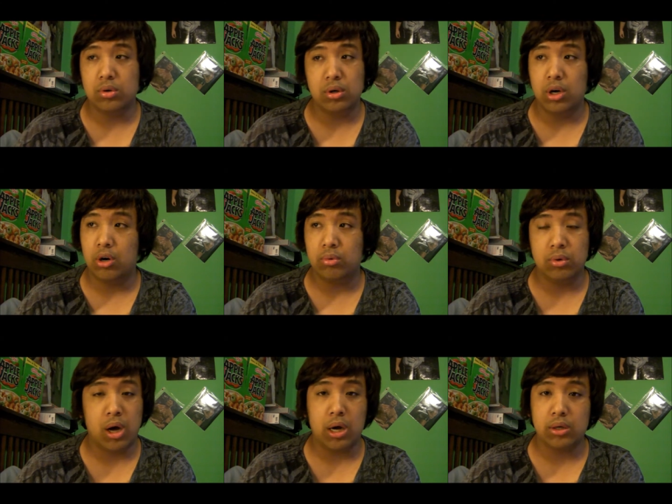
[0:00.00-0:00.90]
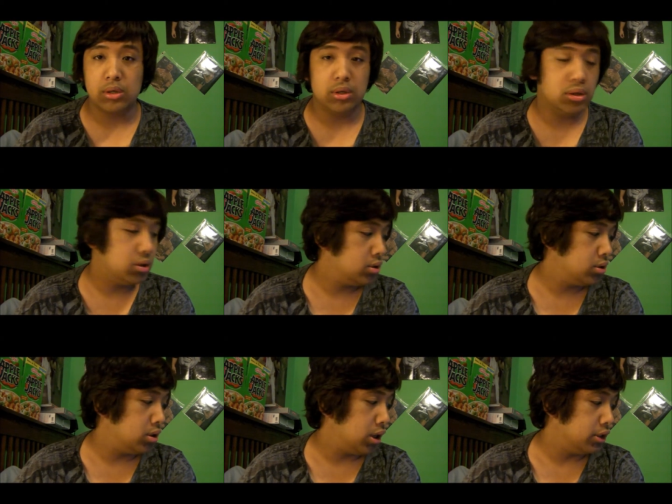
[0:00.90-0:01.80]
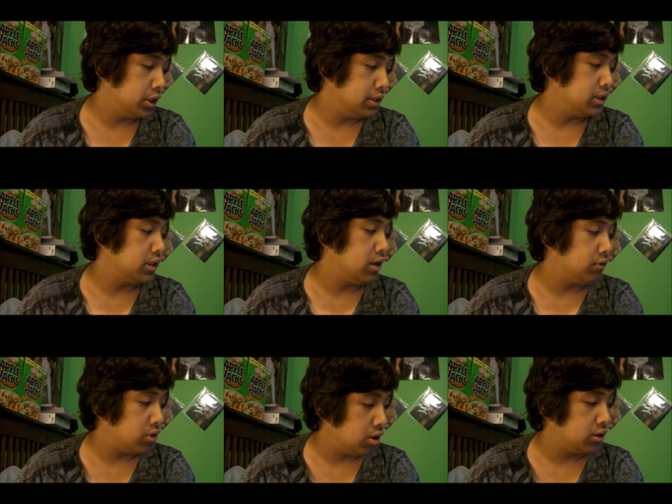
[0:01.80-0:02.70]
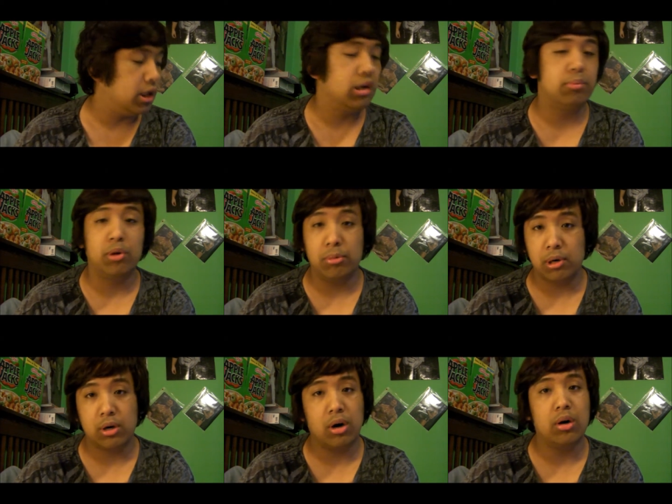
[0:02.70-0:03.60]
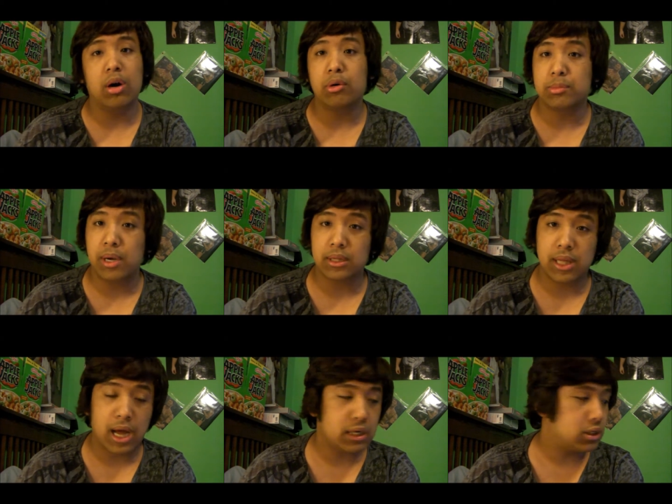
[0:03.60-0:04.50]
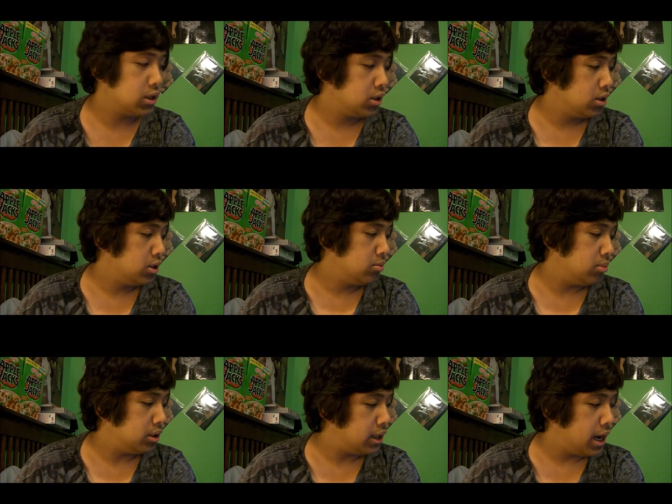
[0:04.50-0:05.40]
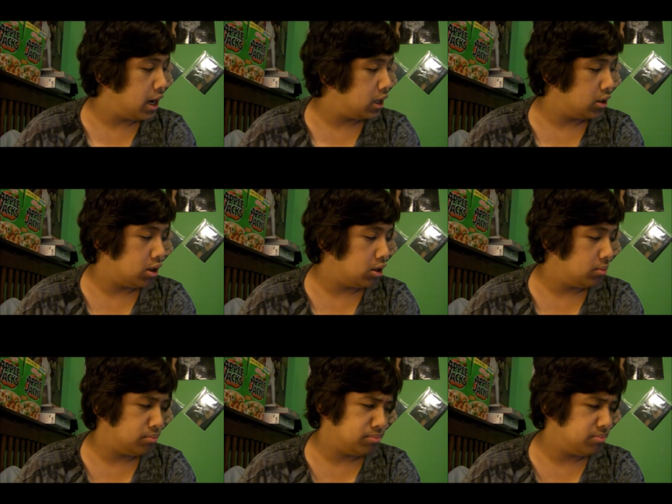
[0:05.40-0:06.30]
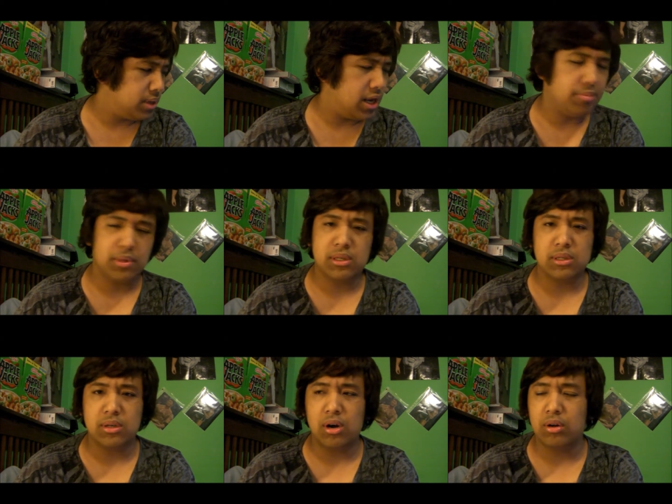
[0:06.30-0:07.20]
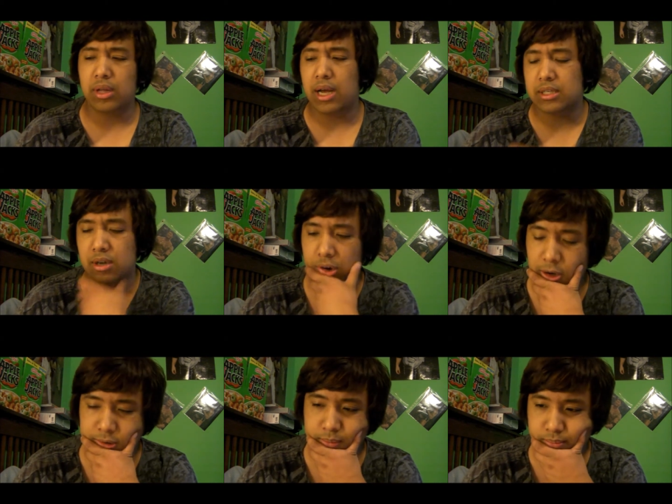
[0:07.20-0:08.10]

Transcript: You know, not good. Jay-Z Cavalcante on the preliminary card, I respect that. But yeah, damn, this is an ugly-ass card.